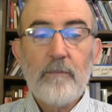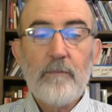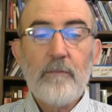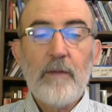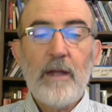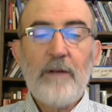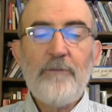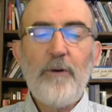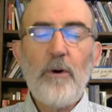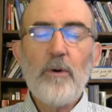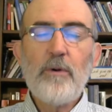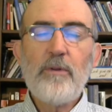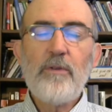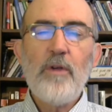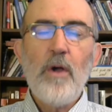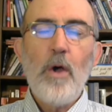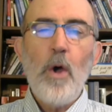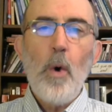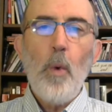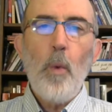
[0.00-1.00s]
And folks,
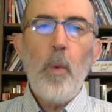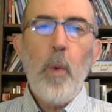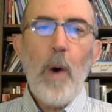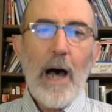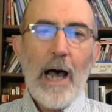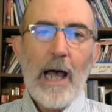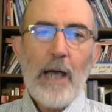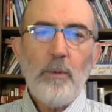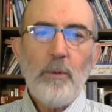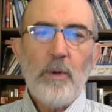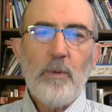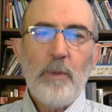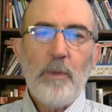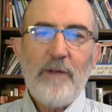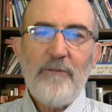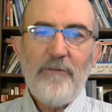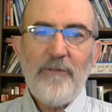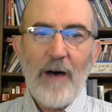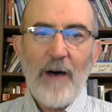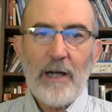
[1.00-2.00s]
why would we
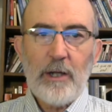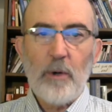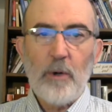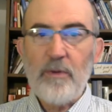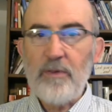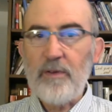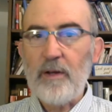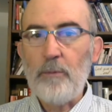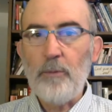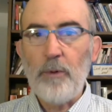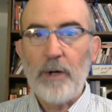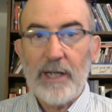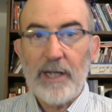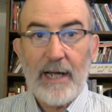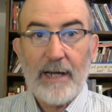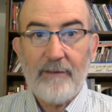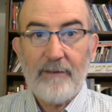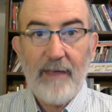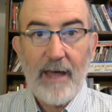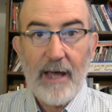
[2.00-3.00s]
follow someone
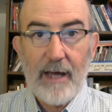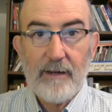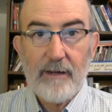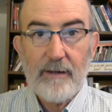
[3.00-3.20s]
like that?